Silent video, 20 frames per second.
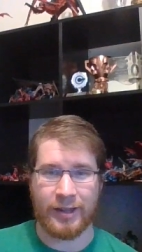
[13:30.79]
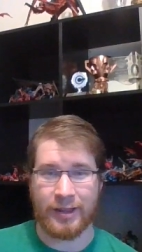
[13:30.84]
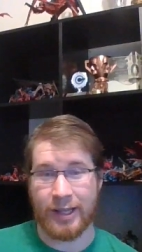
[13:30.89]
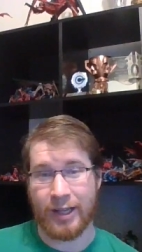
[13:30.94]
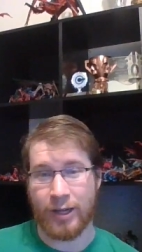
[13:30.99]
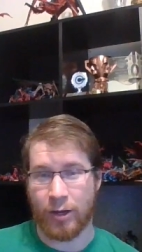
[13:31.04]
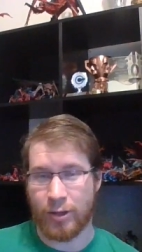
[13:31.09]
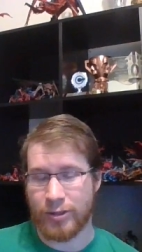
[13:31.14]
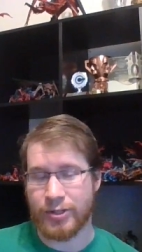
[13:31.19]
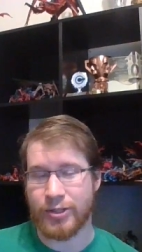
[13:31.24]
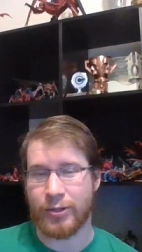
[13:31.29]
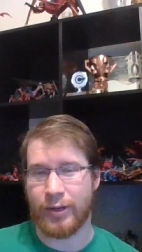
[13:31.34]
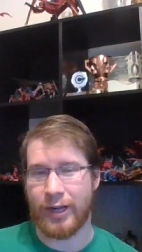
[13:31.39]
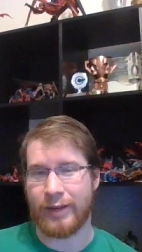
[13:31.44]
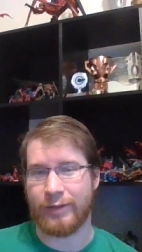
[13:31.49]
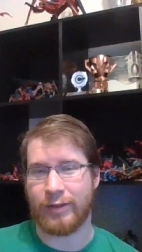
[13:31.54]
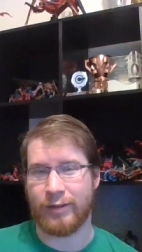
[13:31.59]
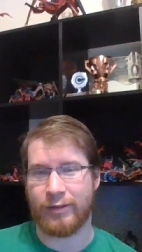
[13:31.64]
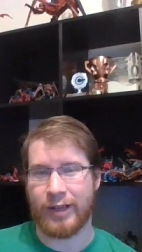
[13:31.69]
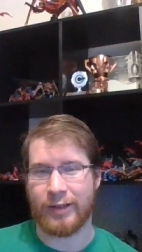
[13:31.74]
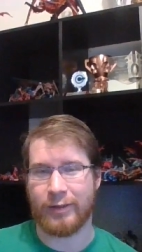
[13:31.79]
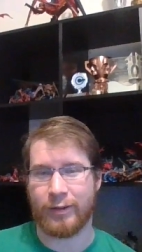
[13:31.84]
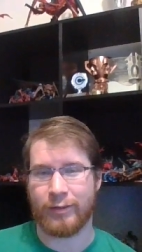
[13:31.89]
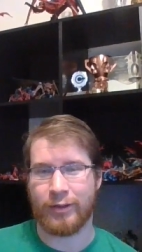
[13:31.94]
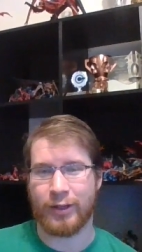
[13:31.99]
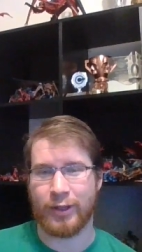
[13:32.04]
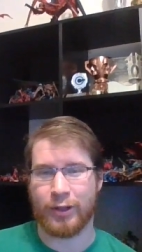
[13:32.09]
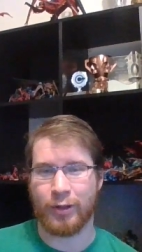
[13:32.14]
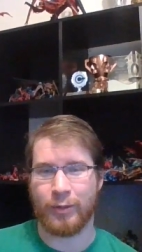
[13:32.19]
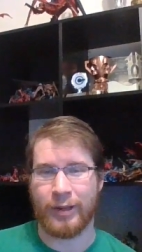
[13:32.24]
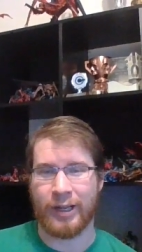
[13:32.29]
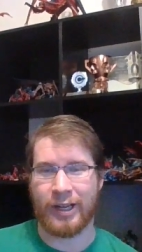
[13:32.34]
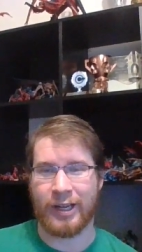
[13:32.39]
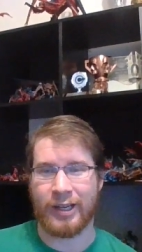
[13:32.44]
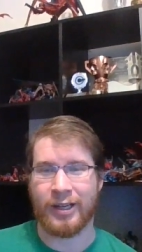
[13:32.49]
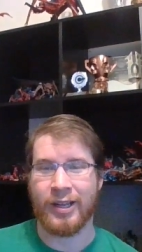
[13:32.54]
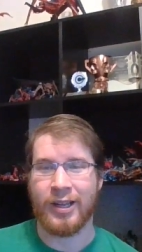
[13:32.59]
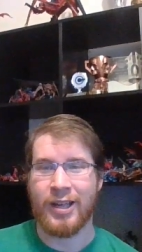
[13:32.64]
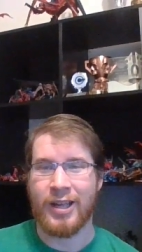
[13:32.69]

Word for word: They also have a five up oh feel no pain,